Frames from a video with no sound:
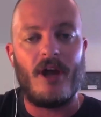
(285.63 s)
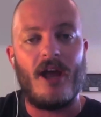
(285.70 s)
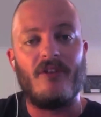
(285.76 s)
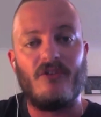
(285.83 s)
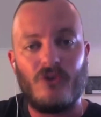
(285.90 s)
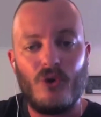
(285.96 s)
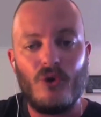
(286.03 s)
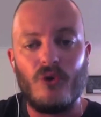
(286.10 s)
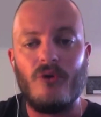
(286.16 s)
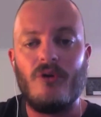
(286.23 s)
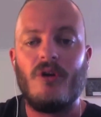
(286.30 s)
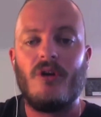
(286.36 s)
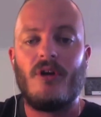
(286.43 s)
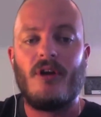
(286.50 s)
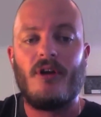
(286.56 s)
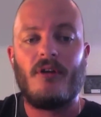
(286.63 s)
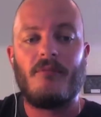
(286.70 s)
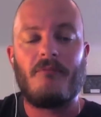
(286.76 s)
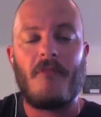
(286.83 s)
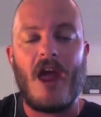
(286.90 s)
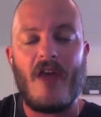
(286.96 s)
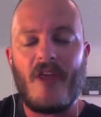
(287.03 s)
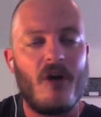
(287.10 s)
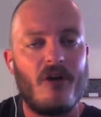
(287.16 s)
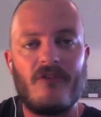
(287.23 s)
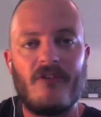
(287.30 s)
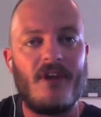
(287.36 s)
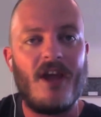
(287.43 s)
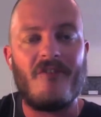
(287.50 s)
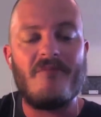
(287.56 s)
And two, how the hell does the
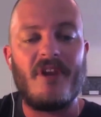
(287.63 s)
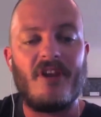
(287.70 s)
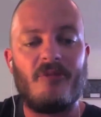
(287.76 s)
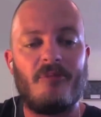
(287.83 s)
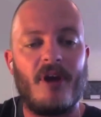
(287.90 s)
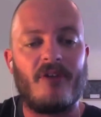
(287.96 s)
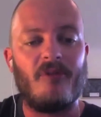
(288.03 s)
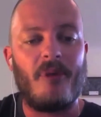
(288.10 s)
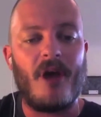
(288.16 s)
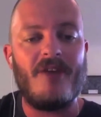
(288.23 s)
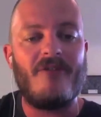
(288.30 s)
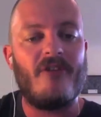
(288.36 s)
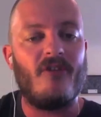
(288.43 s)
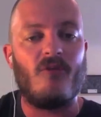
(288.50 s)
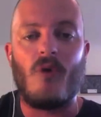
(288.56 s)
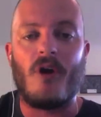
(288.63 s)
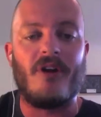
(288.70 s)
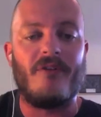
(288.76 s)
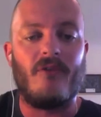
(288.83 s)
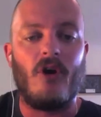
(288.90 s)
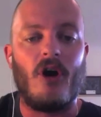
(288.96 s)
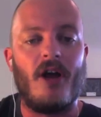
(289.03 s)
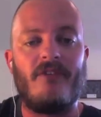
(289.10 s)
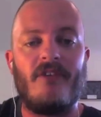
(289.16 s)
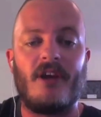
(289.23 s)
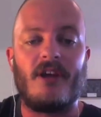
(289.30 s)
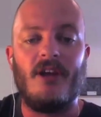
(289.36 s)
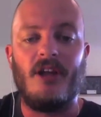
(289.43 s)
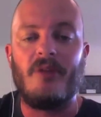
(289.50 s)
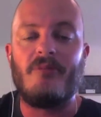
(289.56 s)
government expect to pay for these wonderful high-tech
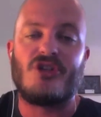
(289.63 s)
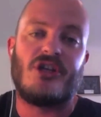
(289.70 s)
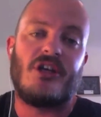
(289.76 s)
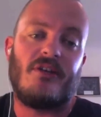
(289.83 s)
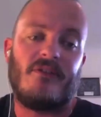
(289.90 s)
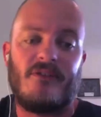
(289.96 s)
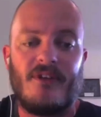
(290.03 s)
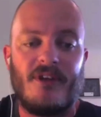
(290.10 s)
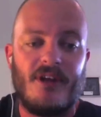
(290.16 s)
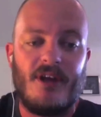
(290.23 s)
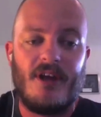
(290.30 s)
killing machines?